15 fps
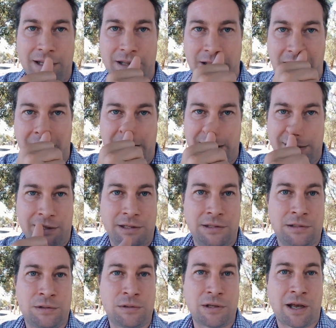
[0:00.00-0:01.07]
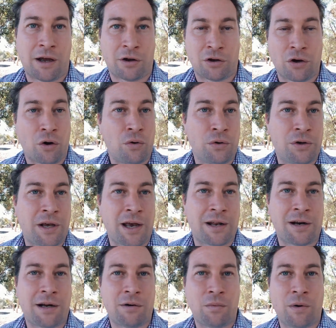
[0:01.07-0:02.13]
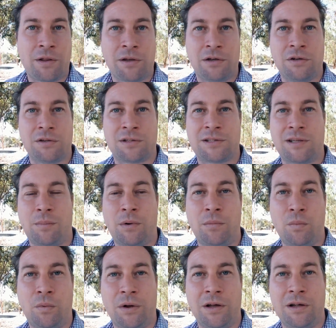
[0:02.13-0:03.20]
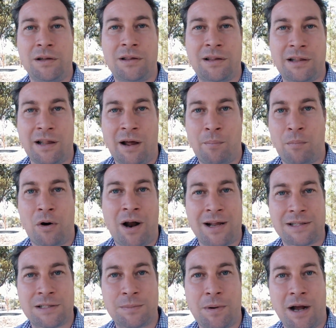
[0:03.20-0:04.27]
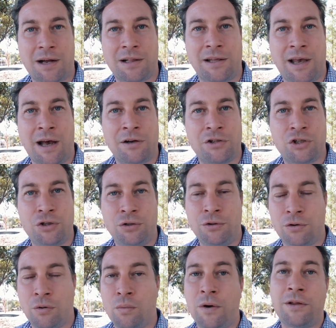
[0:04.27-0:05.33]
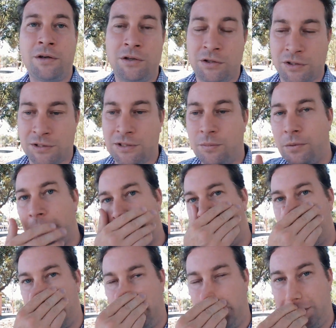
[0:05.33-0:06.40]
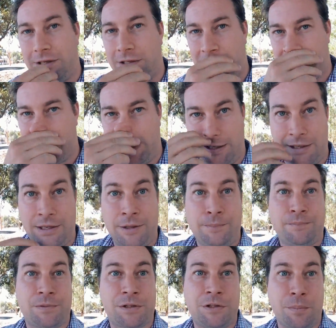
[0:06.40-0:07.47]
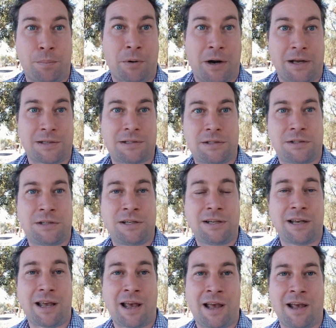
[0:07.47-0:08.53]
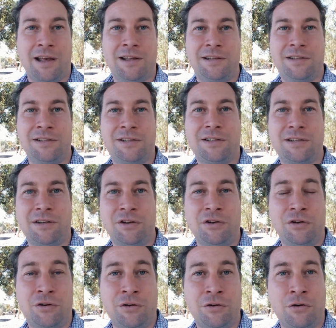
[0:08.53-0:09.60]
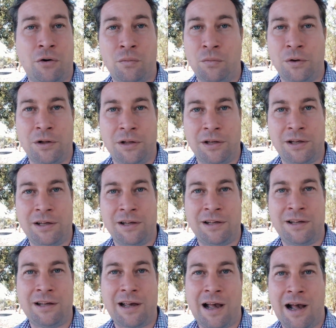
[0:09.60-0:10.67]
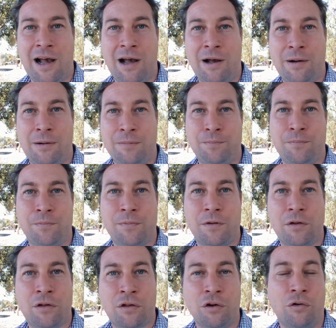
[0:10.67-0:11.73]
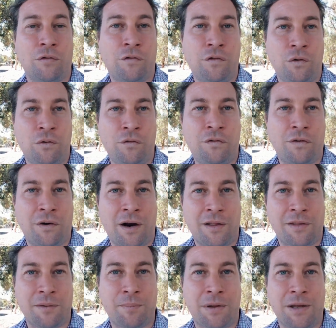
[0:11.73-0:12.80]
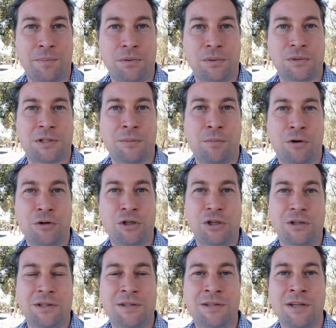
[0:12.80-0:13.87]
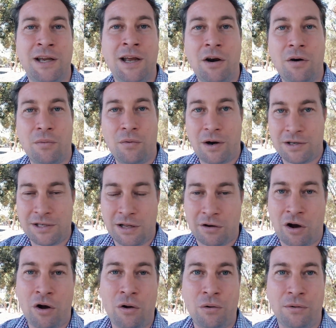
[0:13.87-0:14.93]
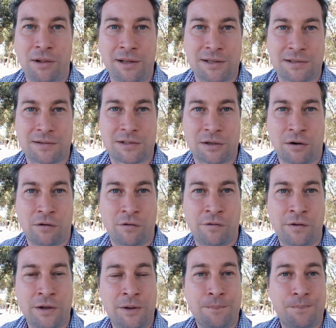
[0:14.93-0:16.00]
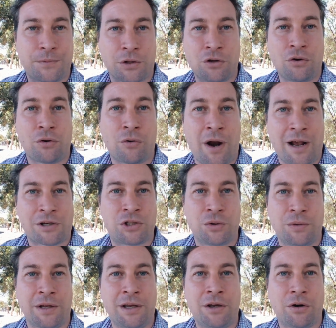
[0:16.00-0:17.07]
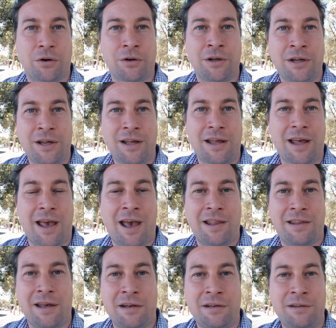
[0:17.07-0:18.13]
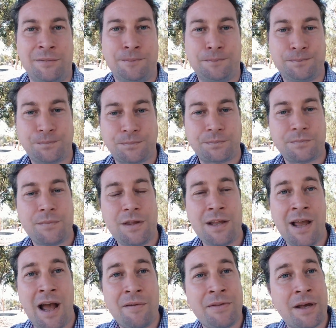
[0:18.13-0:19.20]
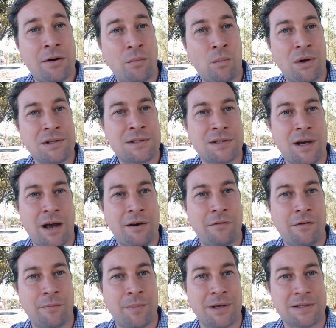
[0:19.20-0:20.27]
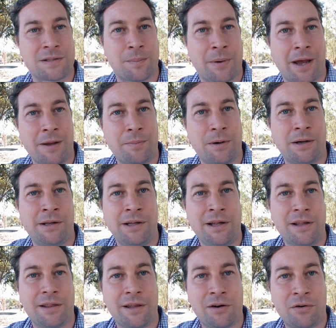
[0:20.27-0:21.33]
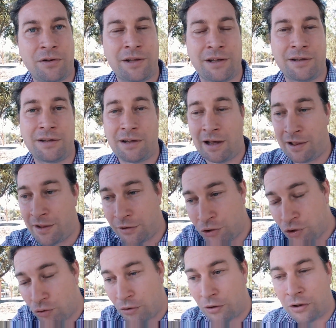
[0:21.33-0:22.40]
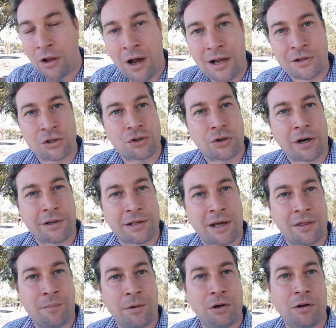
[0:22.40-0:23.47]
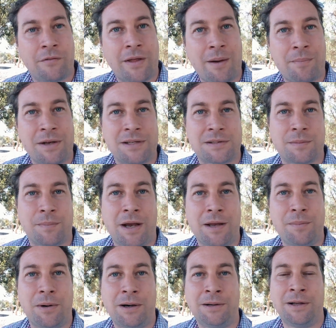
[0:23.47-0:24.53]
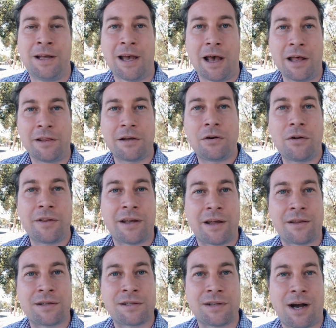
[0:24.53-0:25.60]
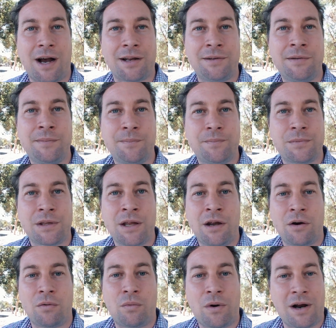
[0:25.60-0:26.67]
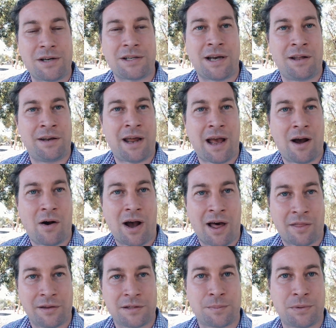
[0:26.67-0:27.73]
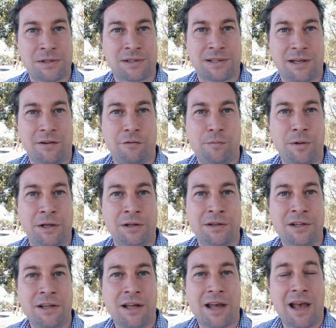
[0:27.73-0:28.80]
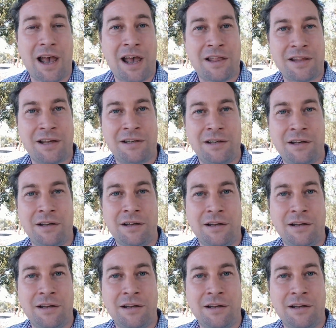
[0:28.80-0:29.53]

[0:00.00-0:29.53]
that is a go-getter, whether you're someone with a bright, sparkly attitude, or whether you're just someone that is depressed and not really thoughtful for other people's emotions. Write down a whole list of your actual ego, and then have that on one side of a piece of paper. Then and then draw a line straight down the middle of that piece of paper, and then on the other side, write down how others perceive me, and then